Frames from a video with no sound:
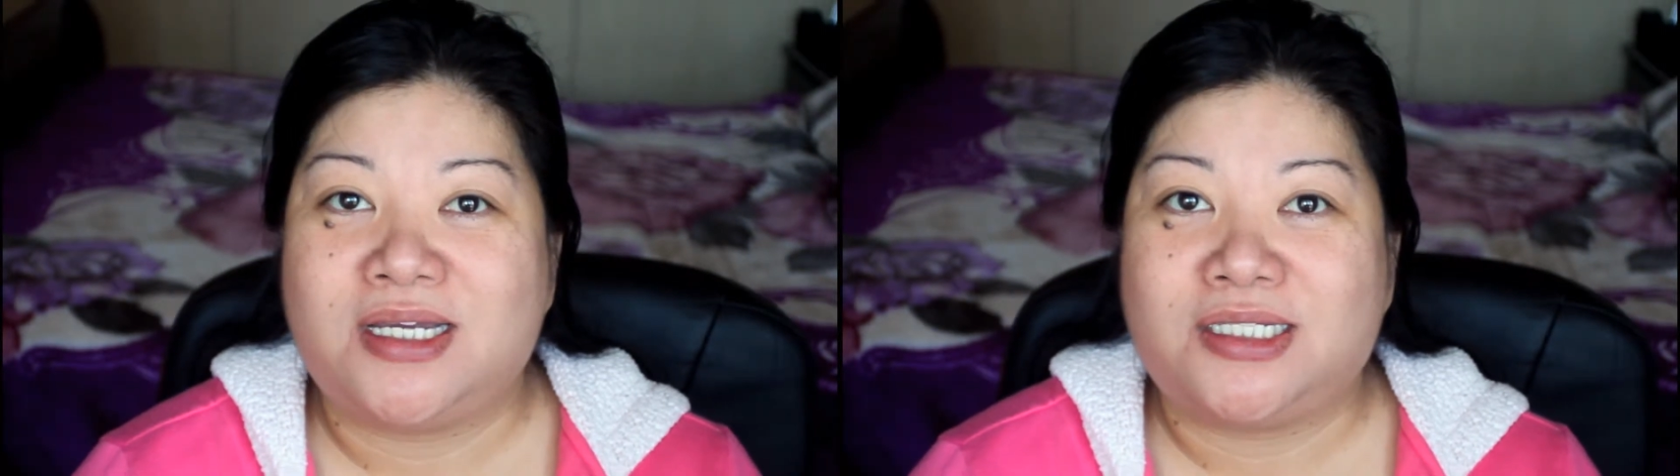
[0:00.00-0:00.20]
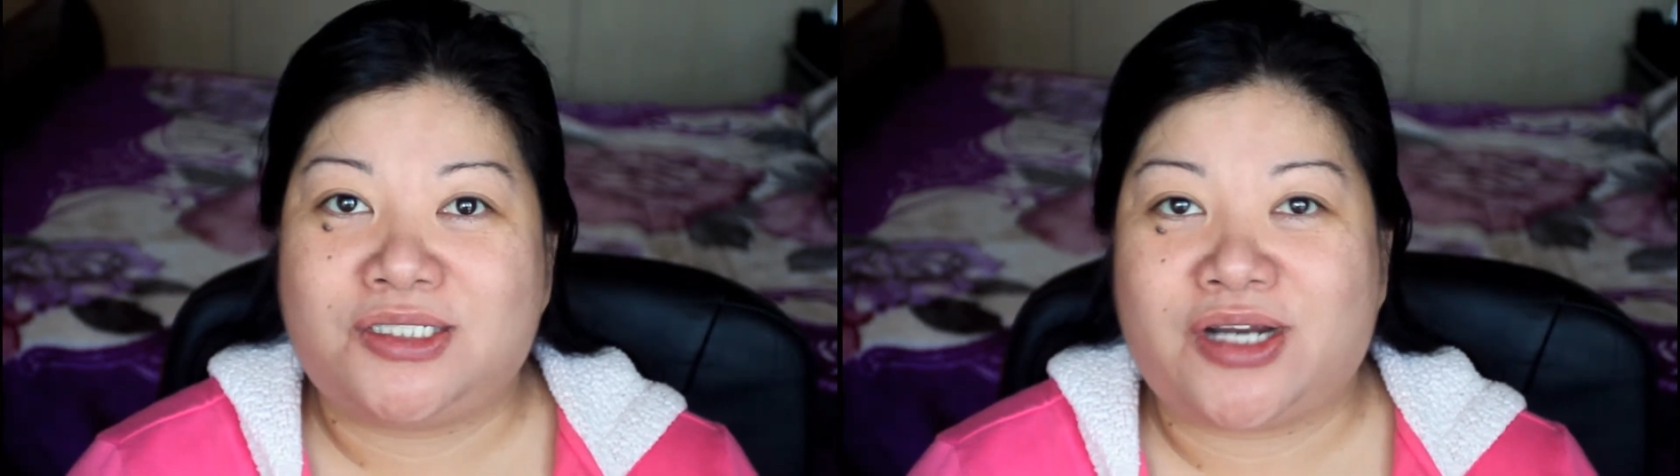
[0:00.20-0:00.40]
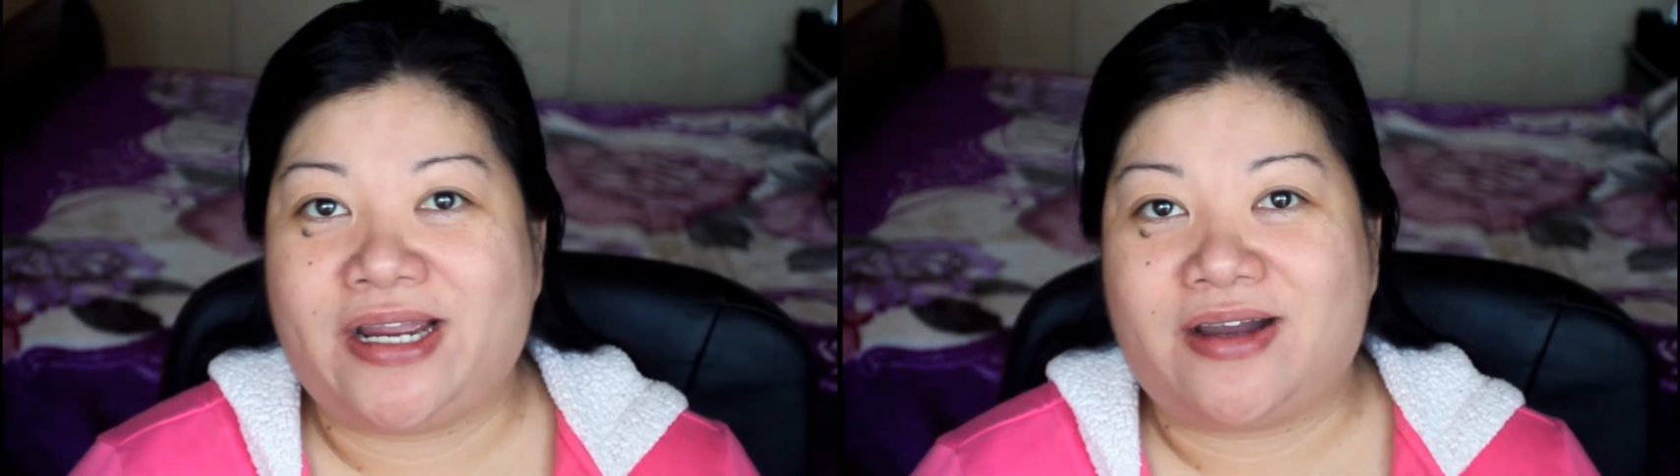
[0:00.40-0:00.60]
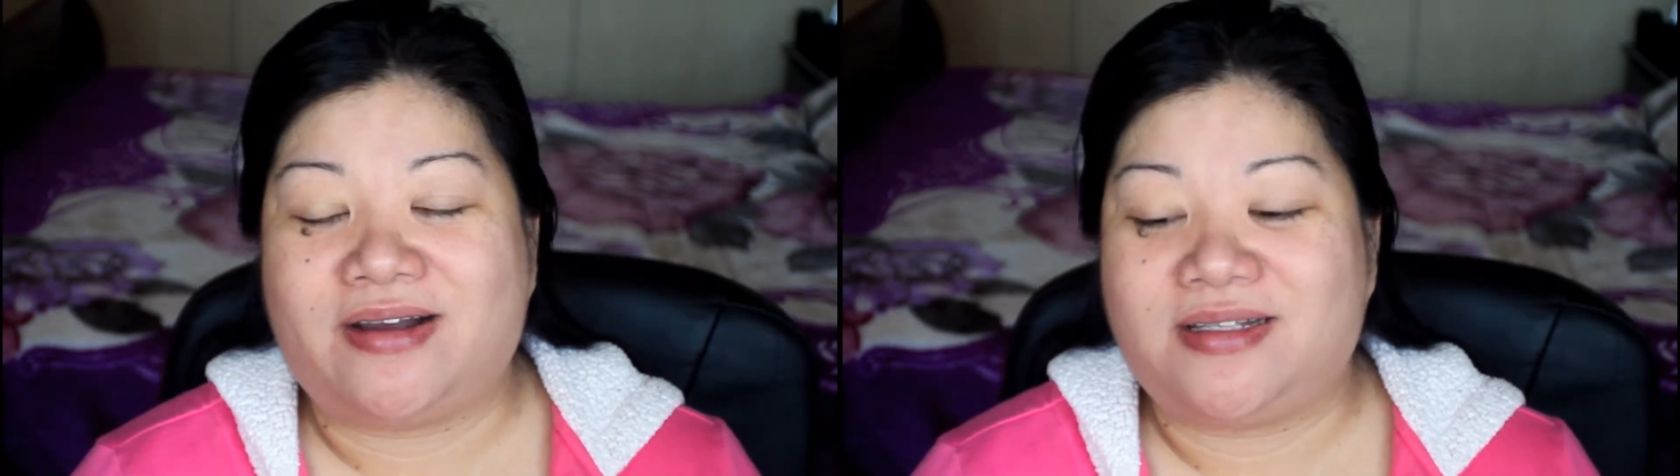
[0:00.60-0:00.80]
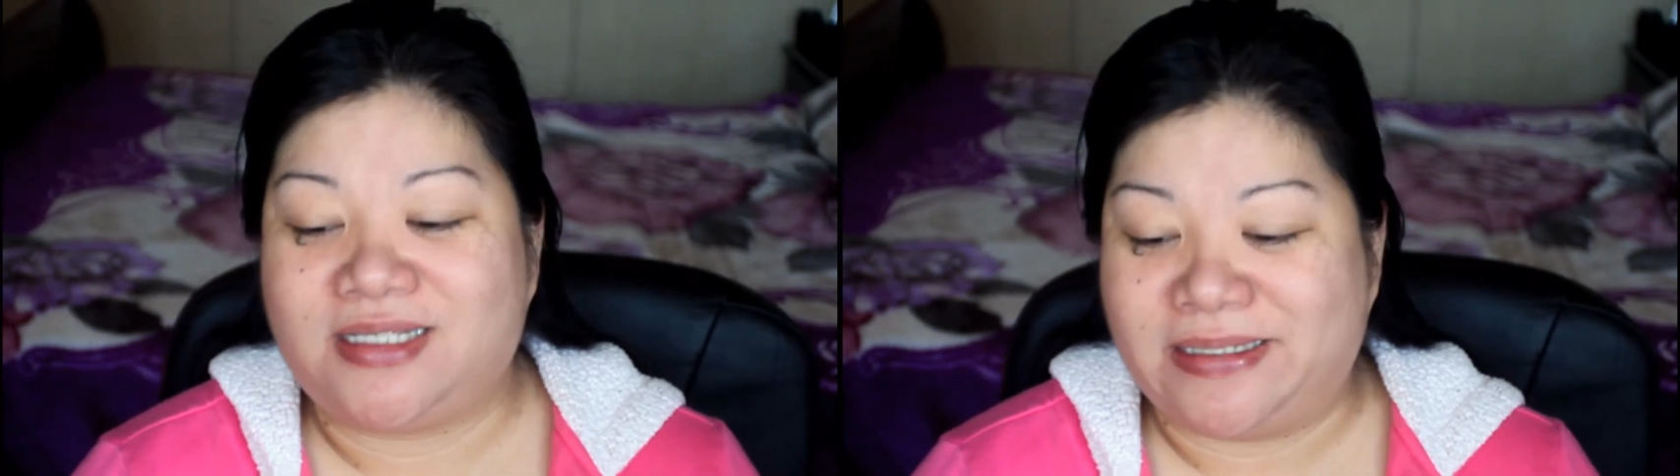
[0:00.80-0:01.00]
try
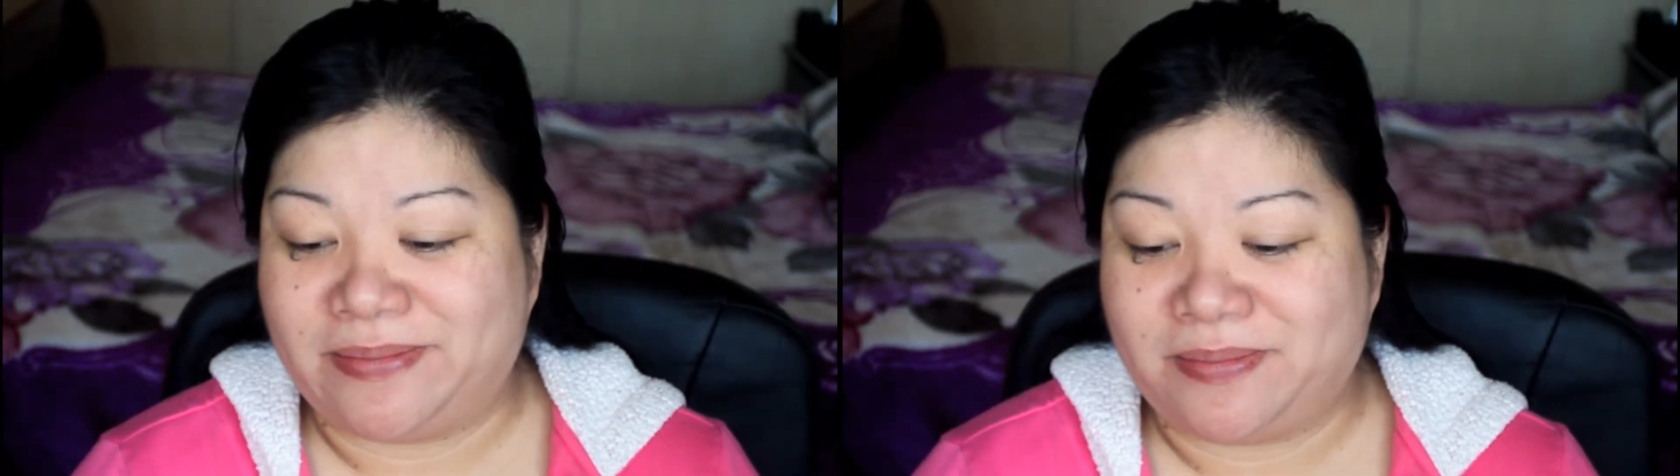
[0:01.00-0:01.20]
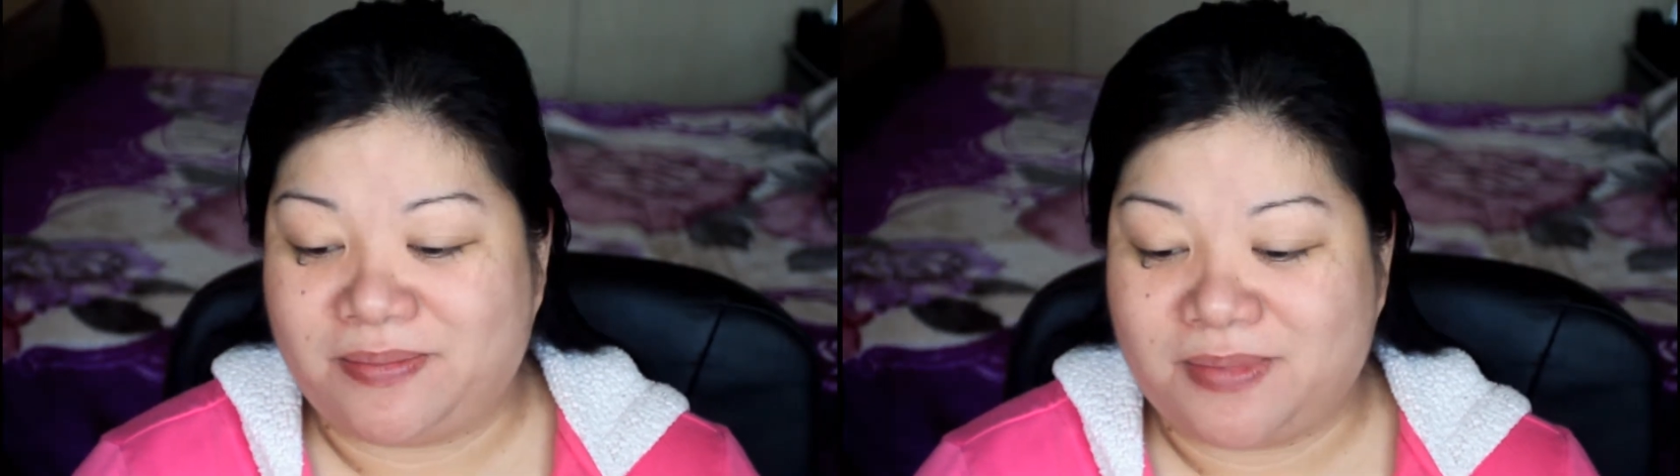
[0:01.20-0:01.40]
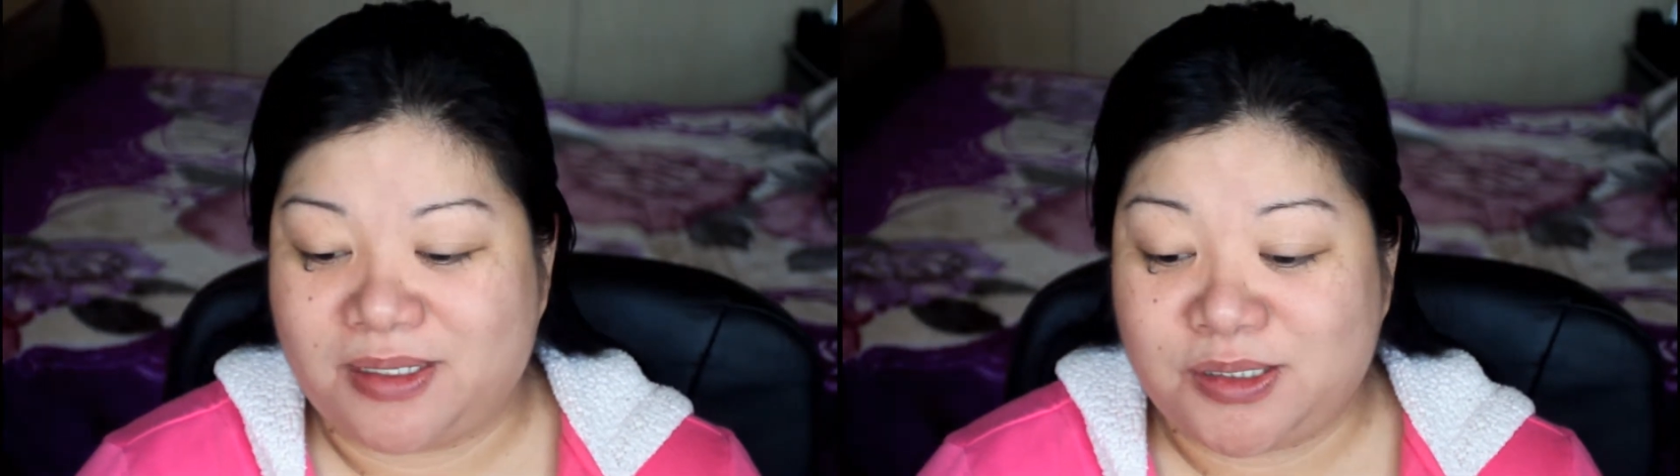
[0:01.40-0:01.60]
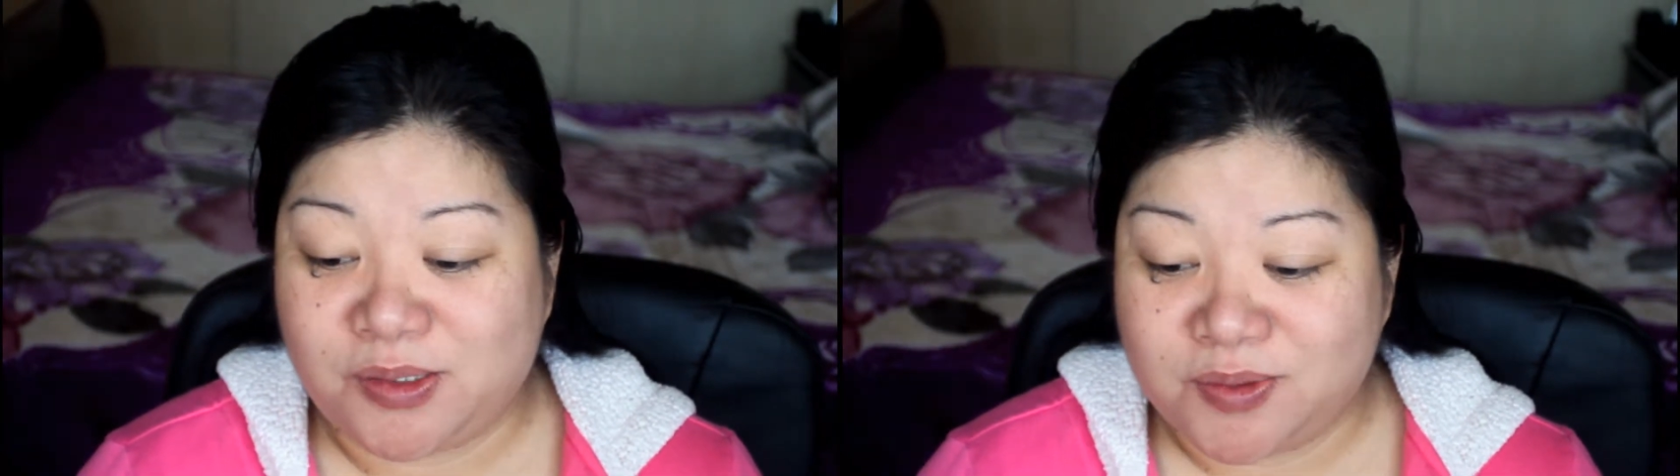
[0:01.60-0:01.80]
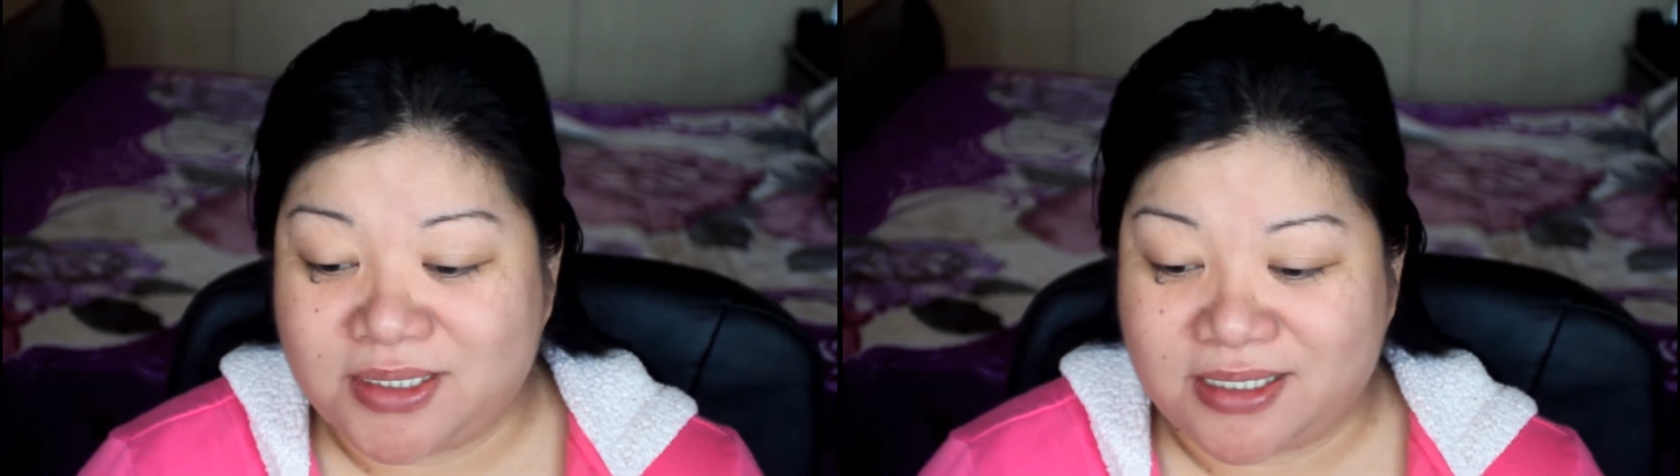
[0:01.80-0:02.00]
on some new
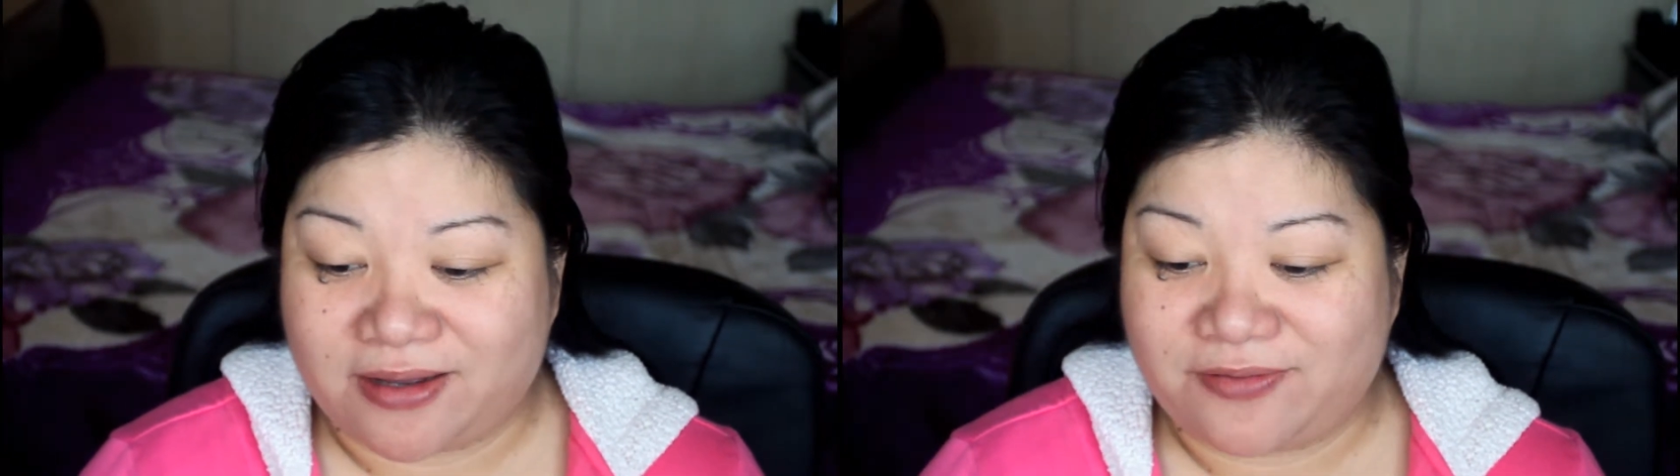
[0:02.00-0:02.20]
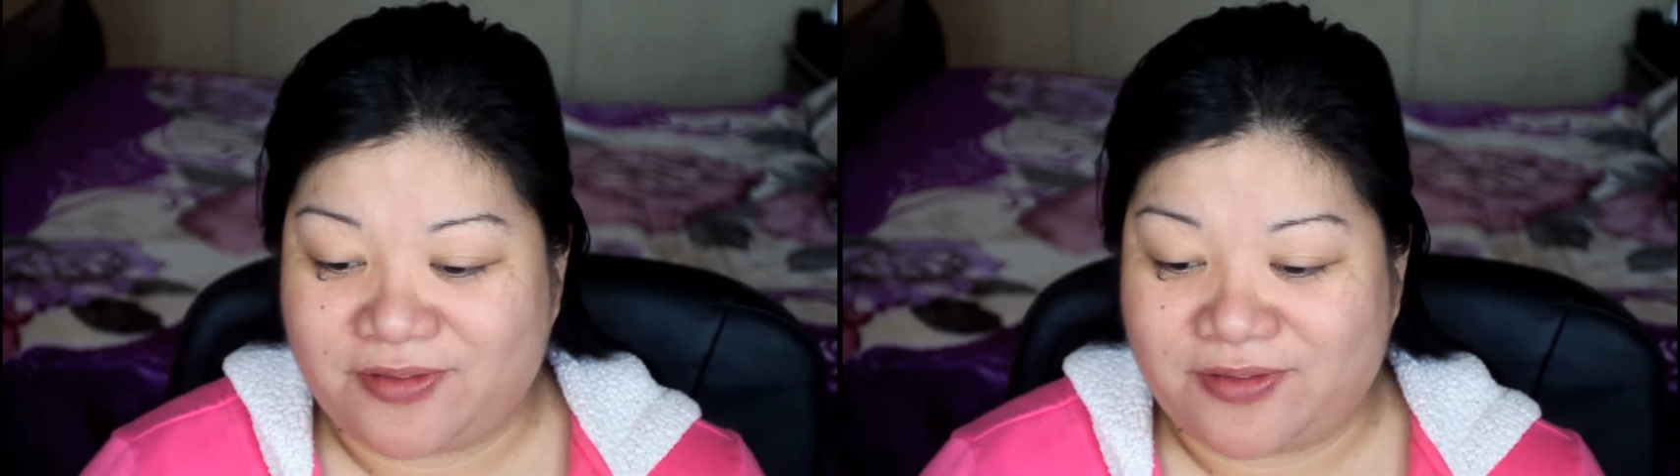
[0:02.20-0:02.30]
stuff